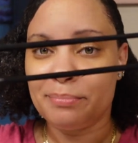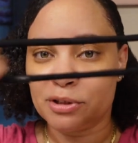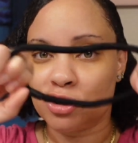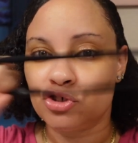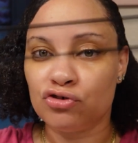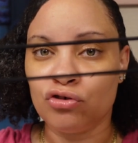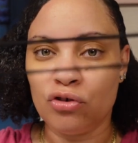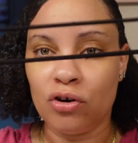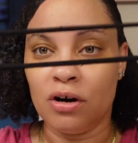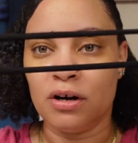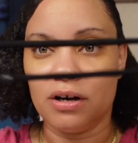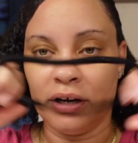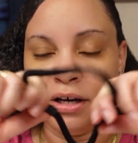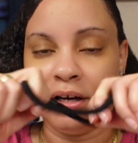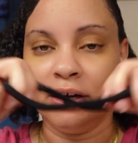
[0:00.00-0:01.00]
of strong
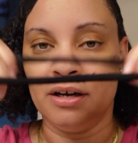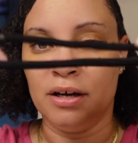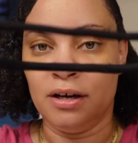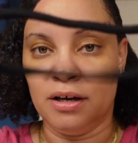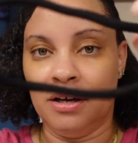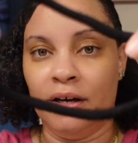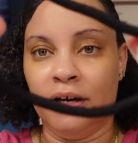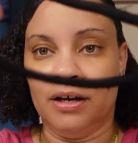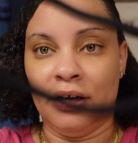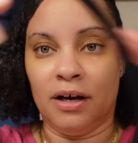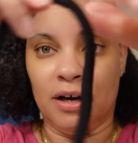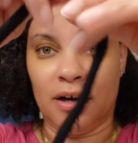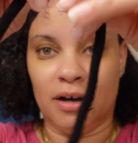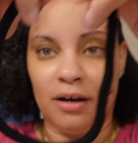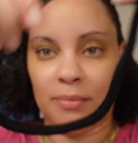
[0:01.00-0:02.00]

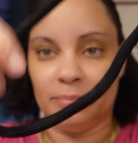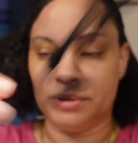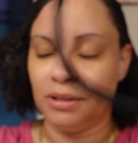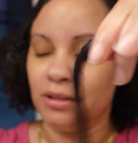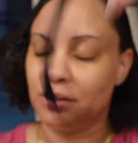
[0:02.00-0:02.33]
hair